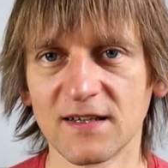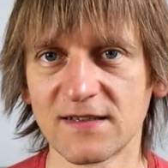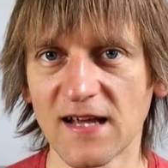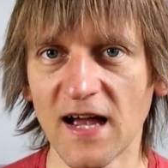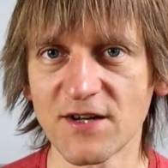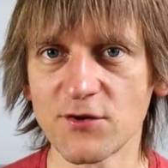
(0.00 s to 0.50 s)

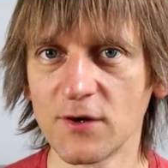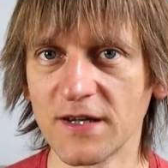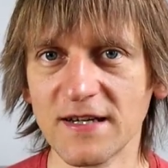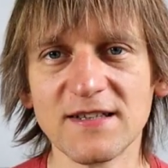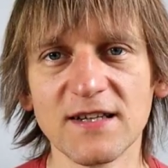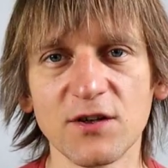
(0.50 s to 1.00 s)
it's actually
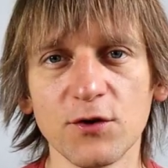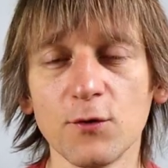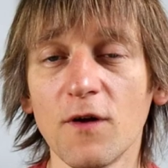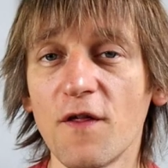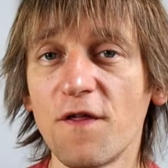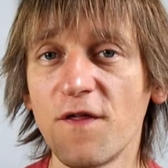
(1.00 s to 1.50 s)
easy
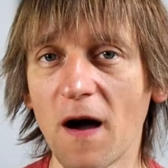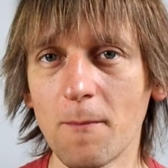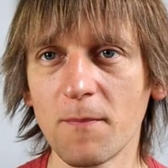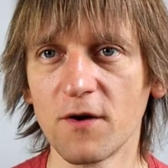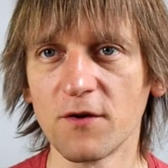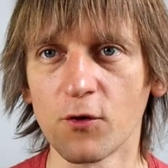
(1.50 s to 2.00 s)
to
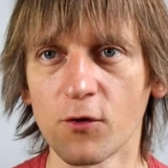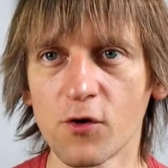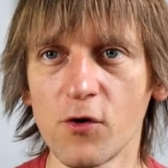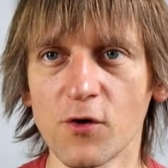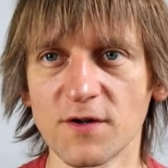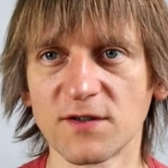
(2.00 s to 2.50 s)
thumb your
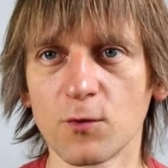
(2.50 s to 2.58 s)
course.